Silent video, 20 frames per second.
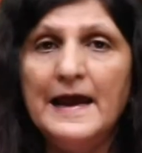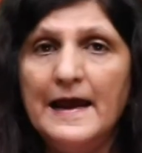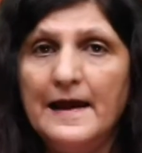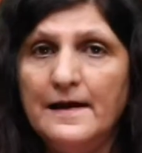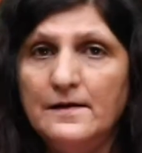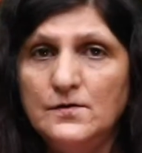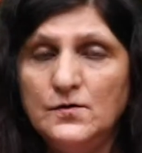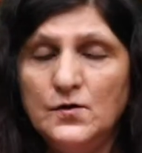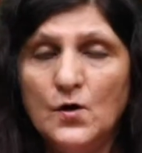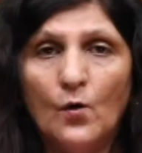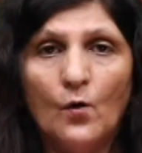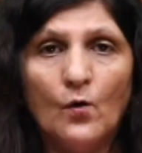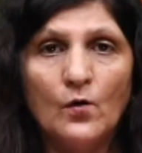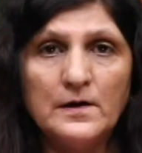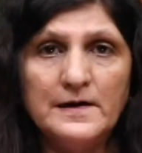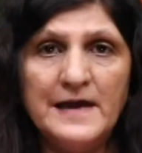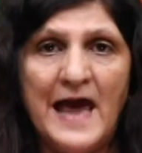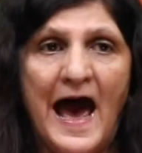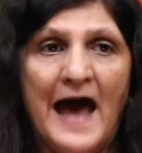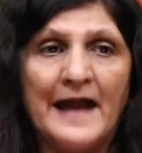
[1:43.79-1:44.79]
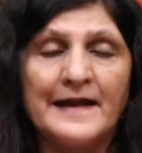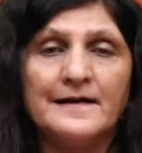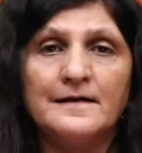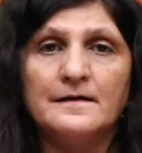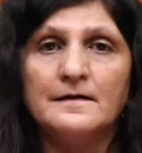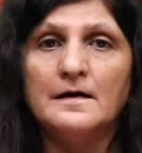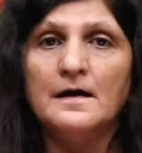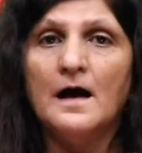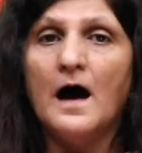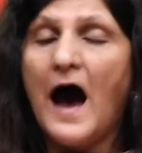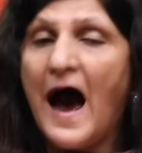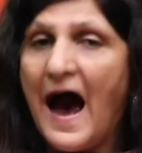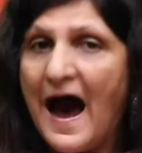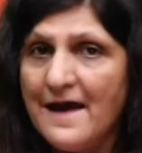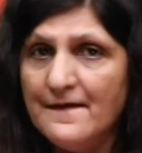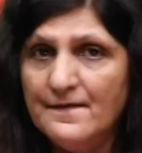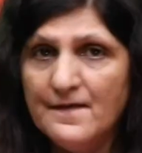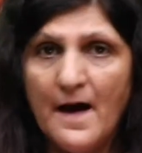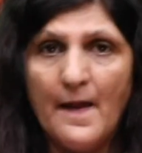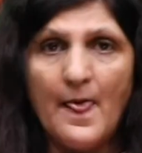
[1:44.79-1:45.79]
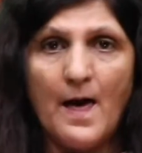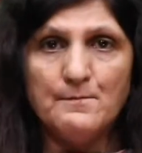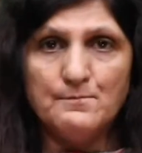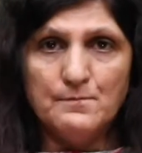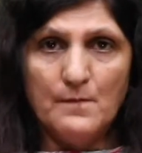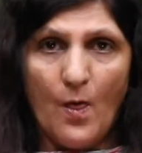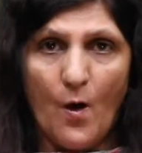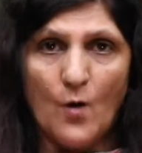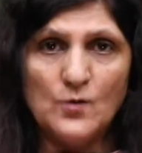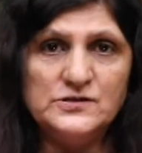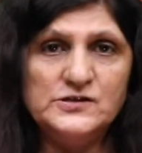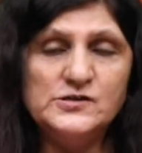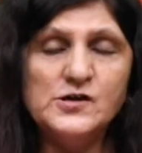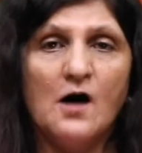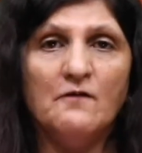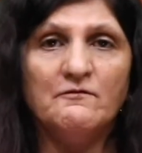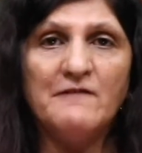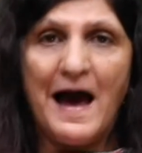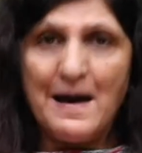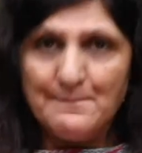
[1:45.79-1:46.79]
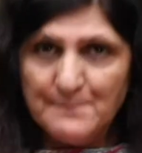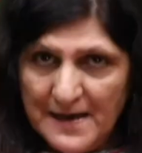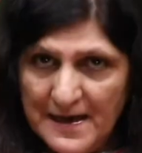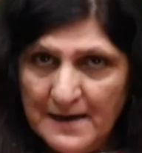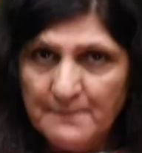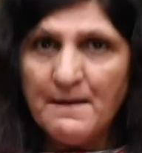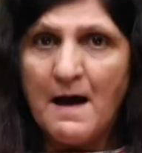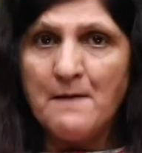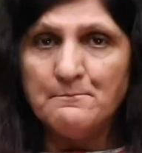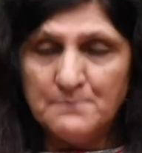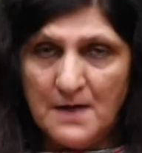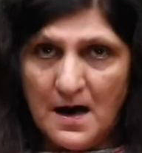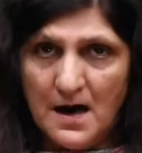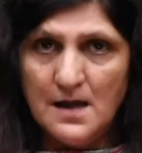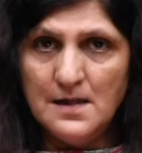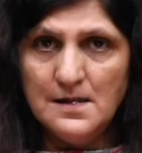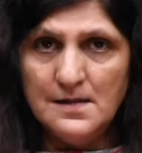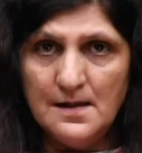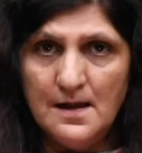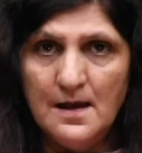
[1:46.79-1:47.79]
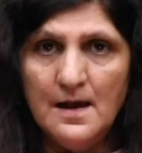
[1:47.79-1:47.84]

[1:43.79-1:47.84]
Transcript: You can either approach your family members